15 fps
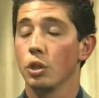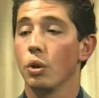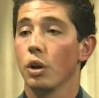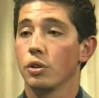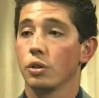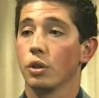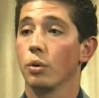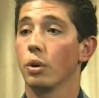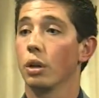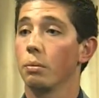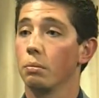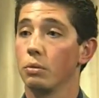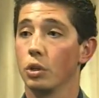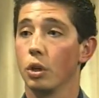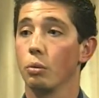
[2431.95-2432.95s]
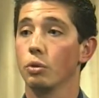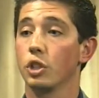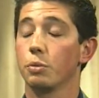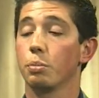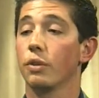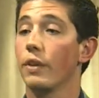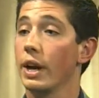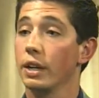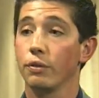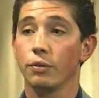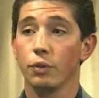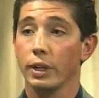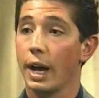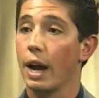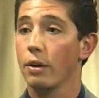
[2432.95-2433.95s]
but you also don't want to, you know, providing
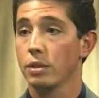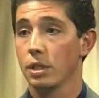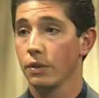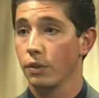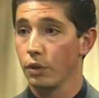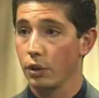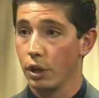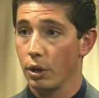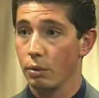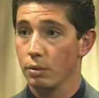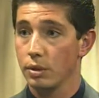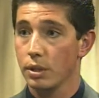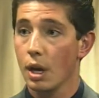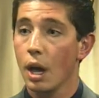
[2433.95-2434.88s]
free housing for those.